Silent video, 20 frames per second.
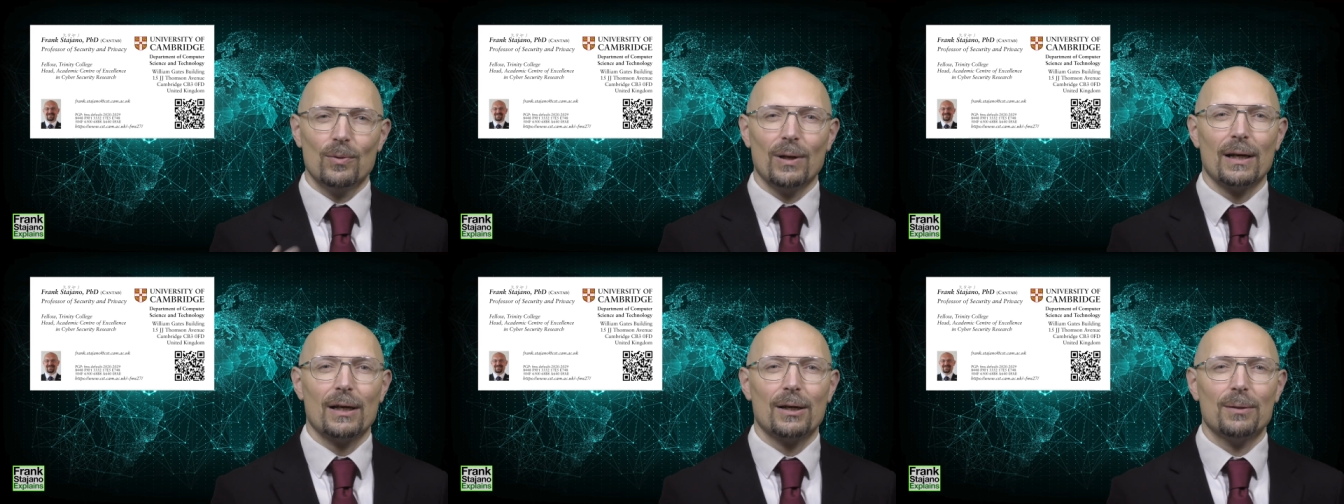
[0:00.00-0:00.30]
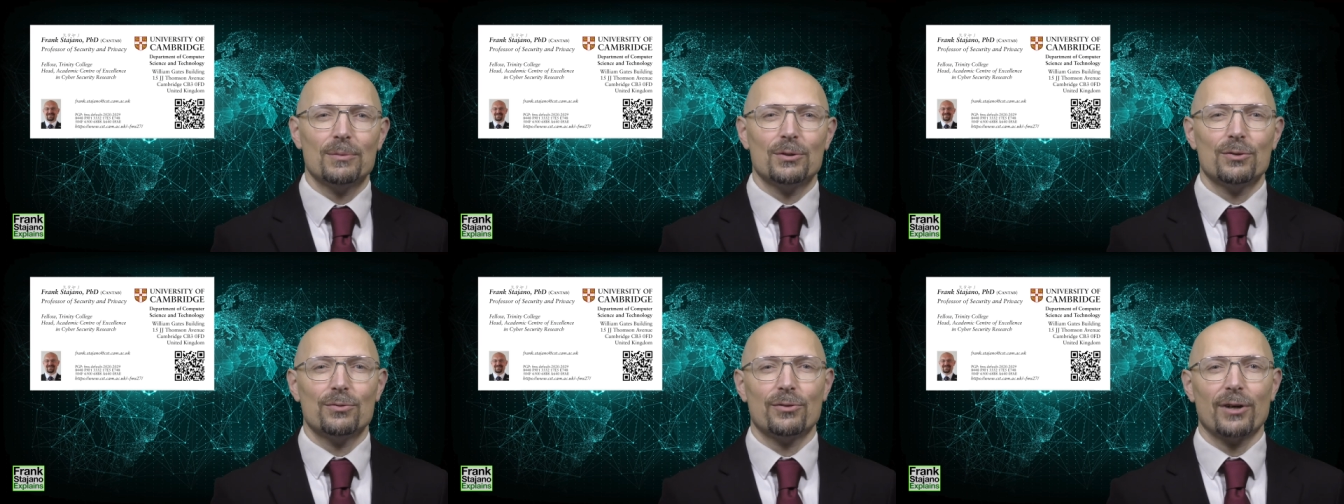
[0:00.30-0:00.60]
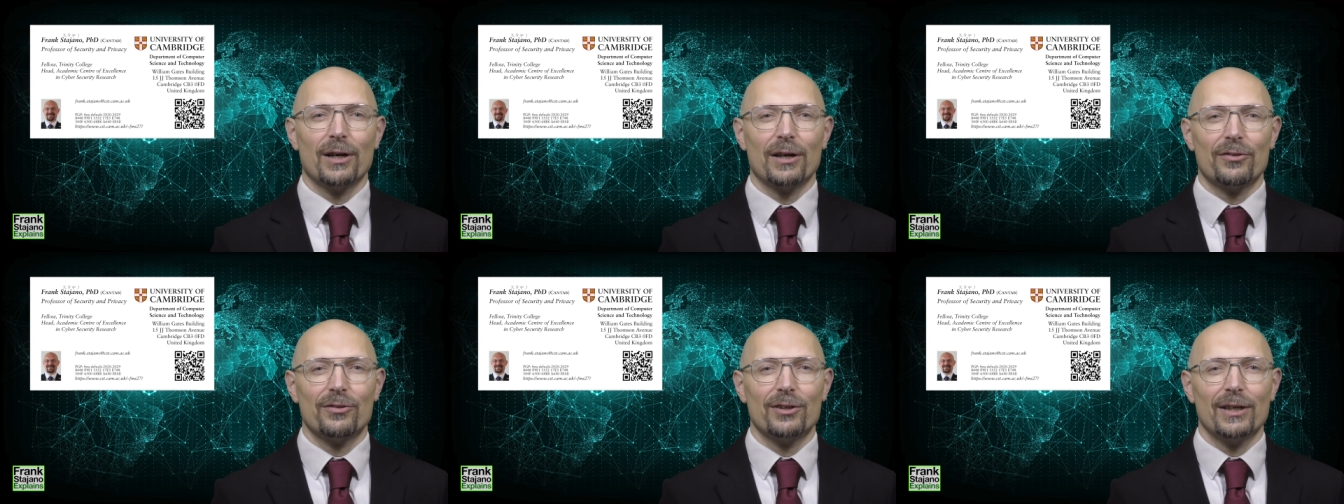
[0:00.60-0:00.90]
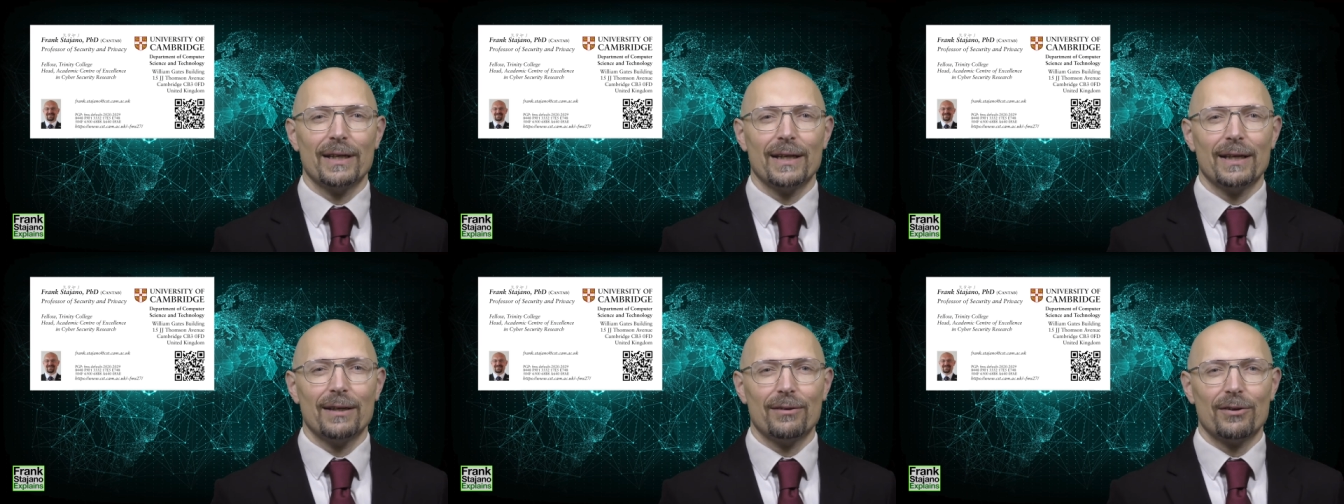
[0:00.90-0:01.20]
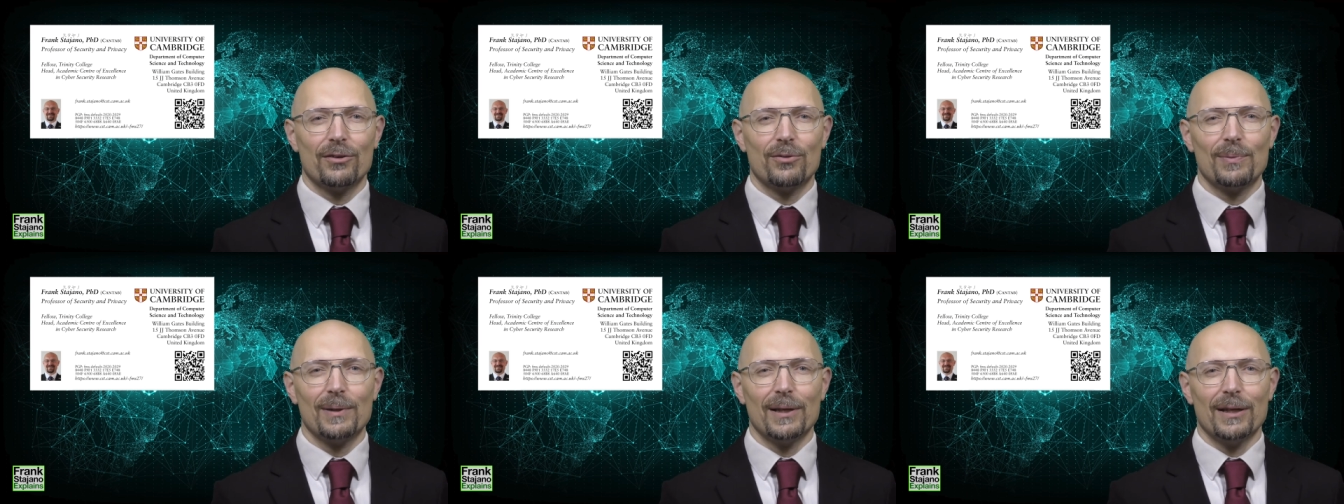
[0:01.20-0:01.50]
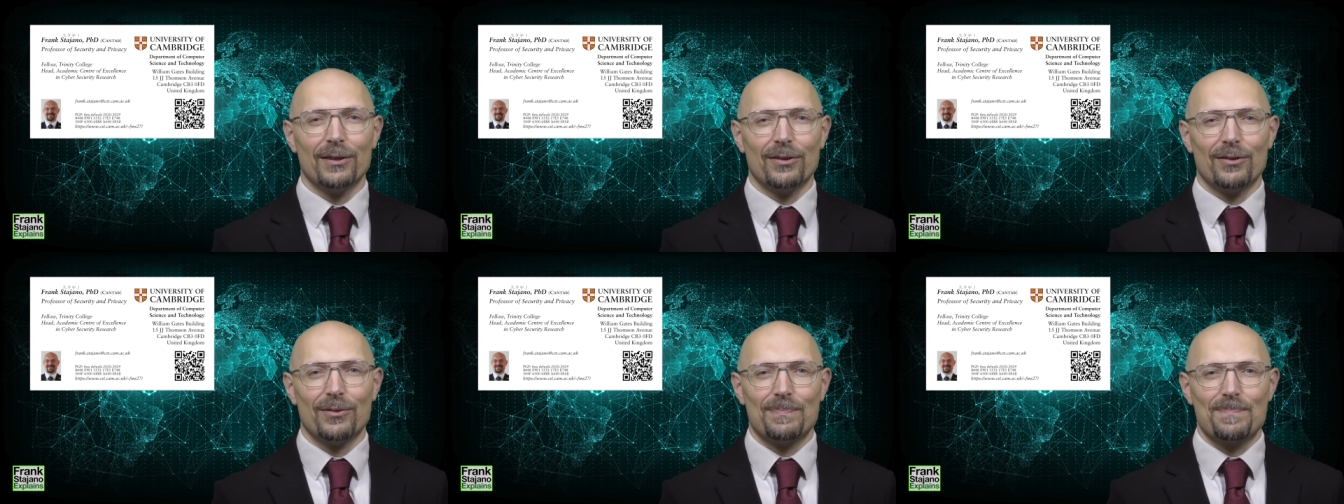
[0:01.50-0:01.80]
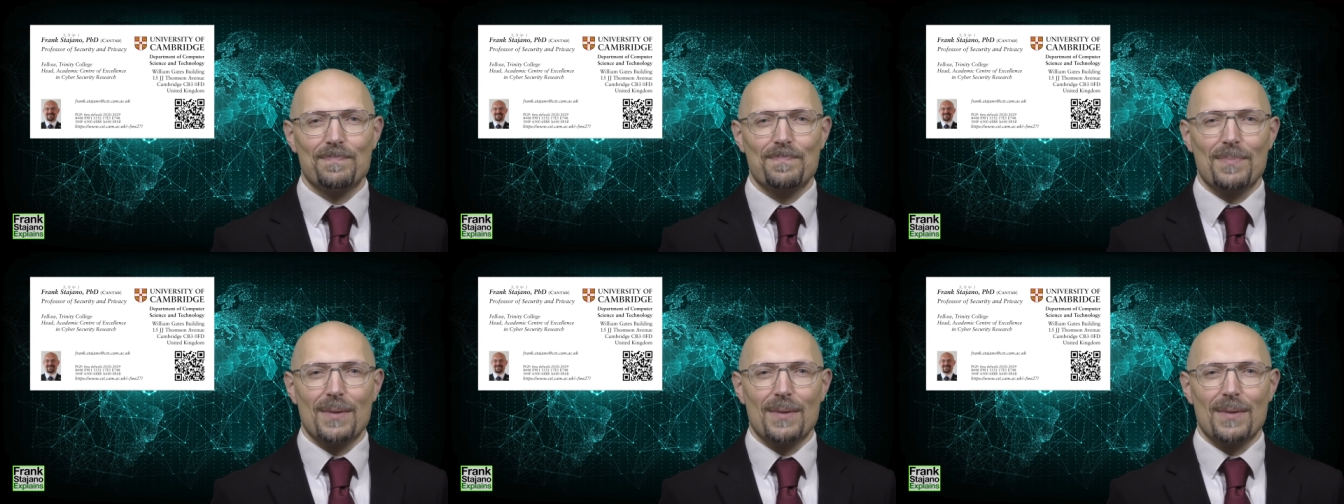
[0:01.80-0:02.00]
welcome to Frank Diana Explains.